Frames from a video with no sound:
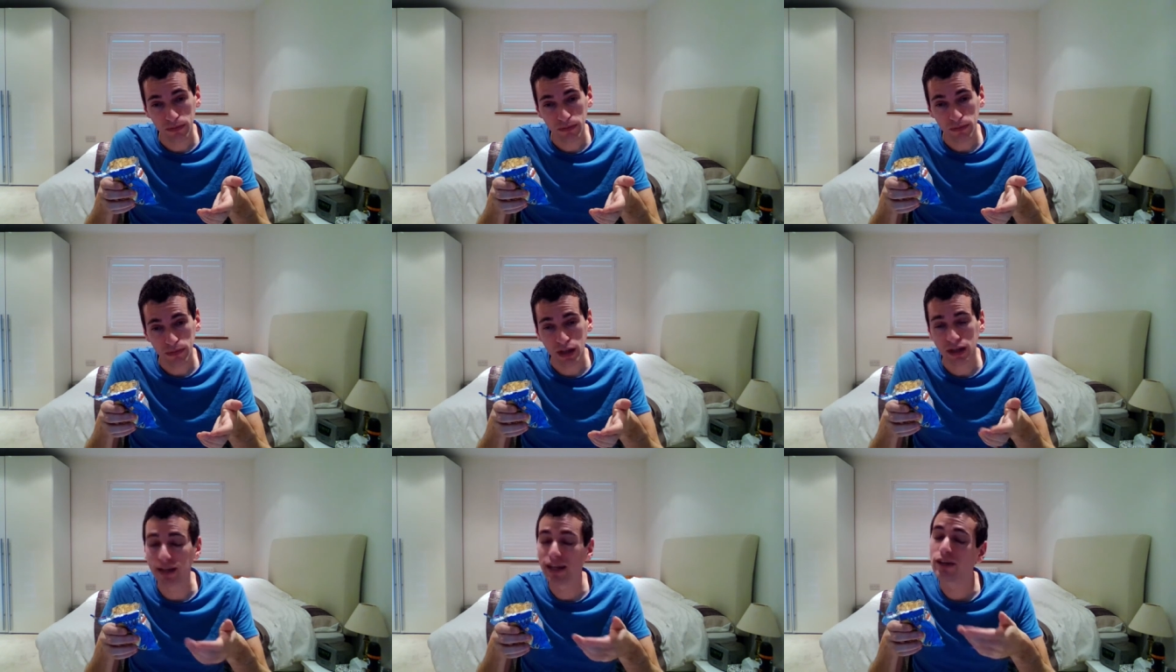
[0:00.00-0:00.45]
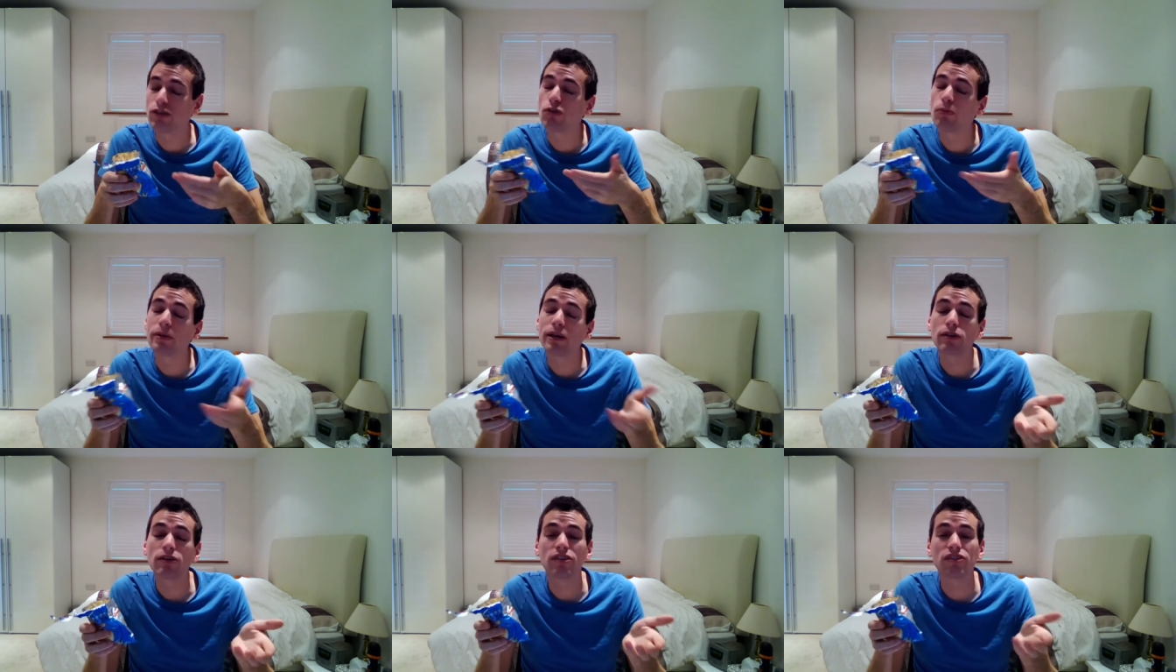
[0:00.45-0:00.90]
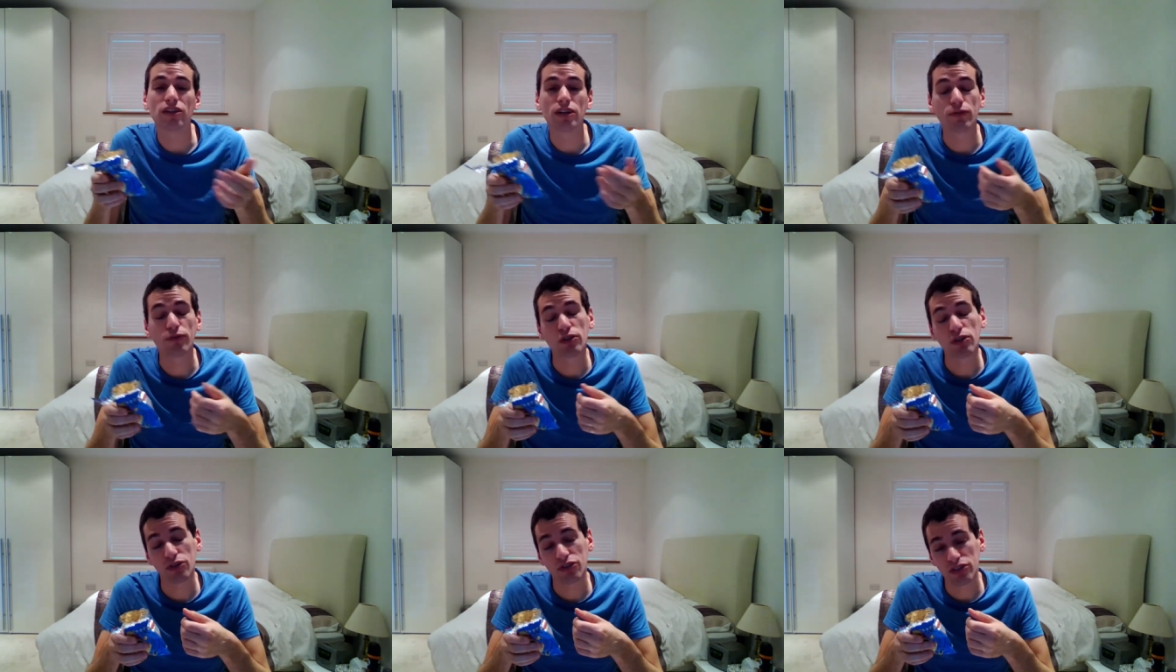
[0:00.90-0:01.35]
and then you'll be able to see for
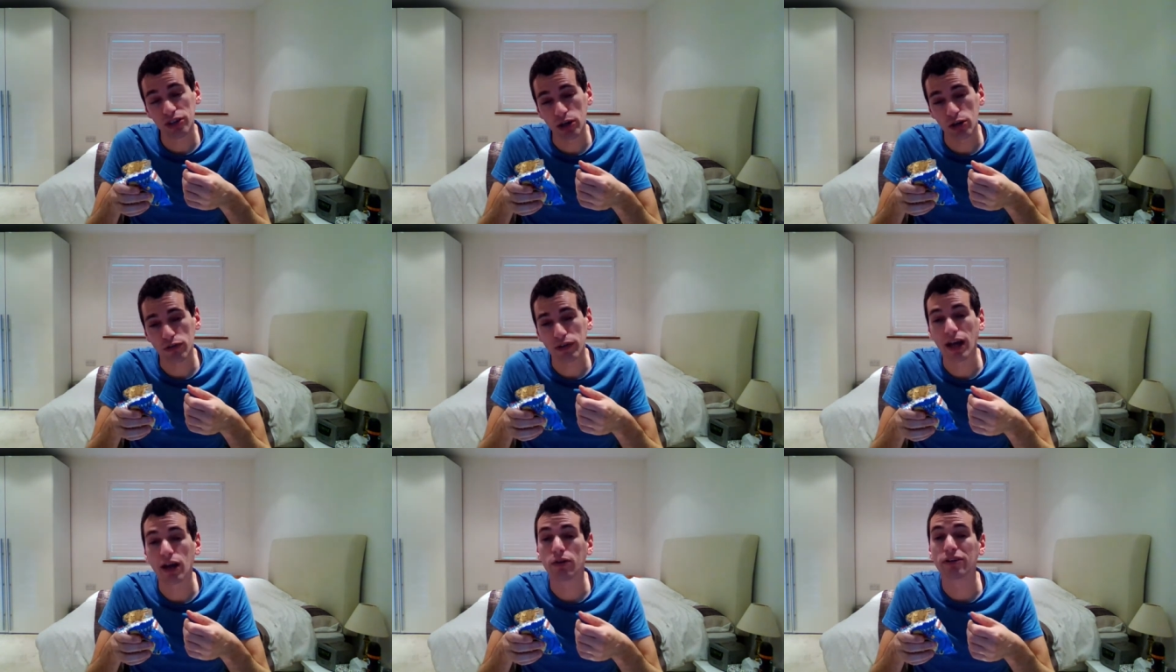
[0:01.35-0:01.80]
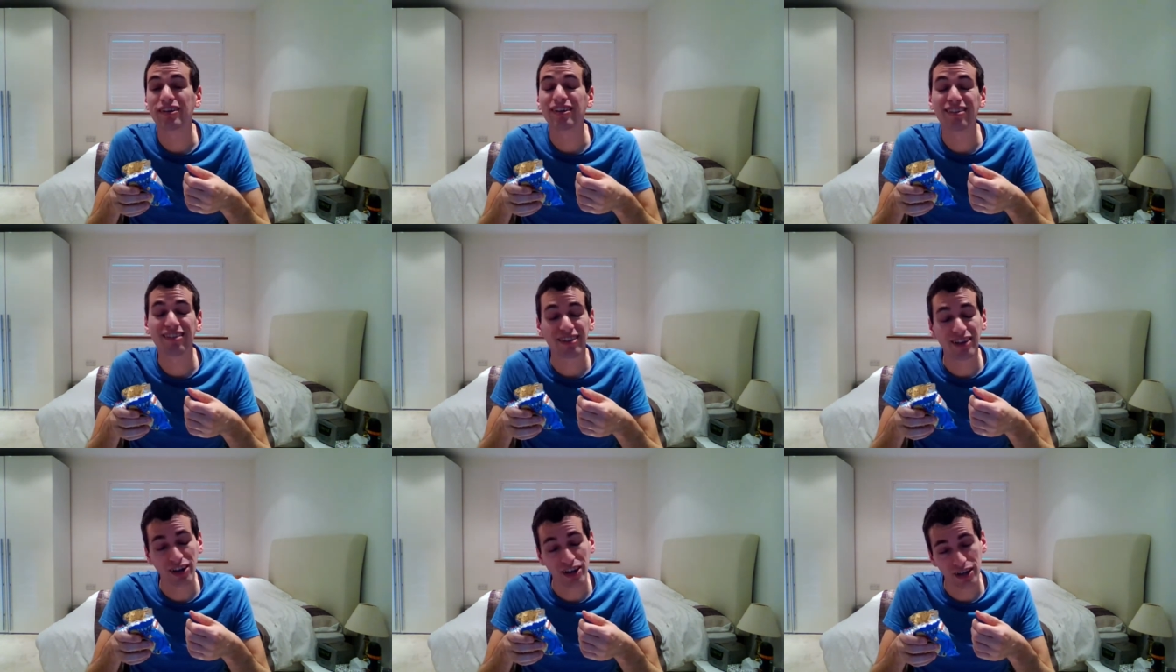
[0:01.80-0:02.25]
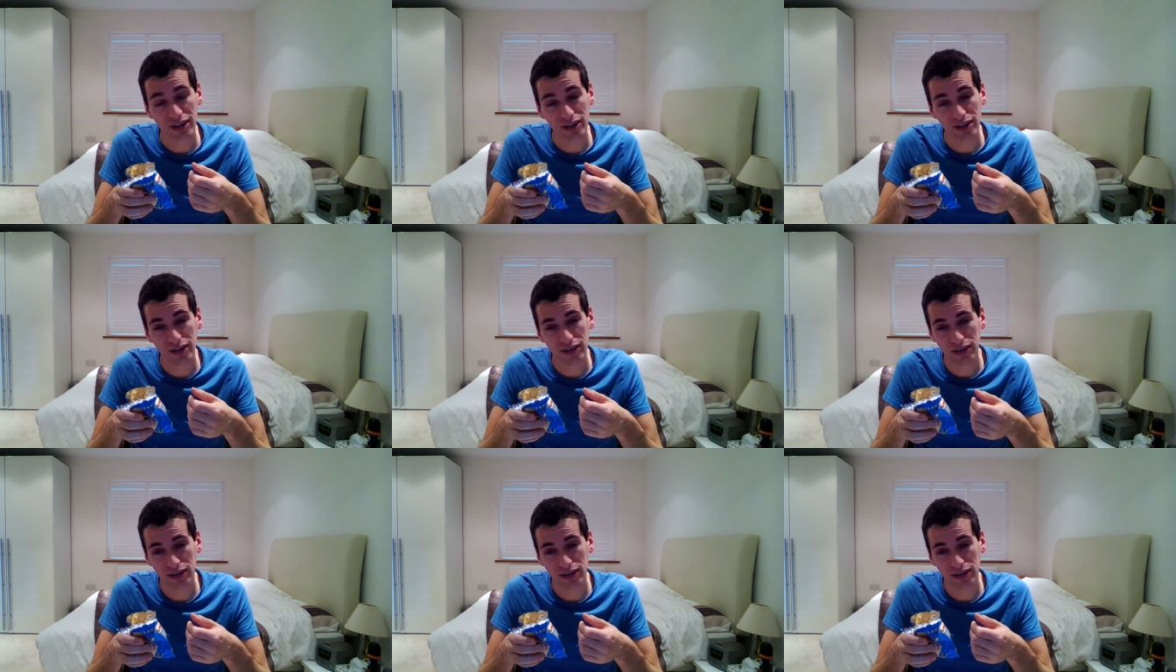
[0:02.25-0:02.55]
yourself how it is done.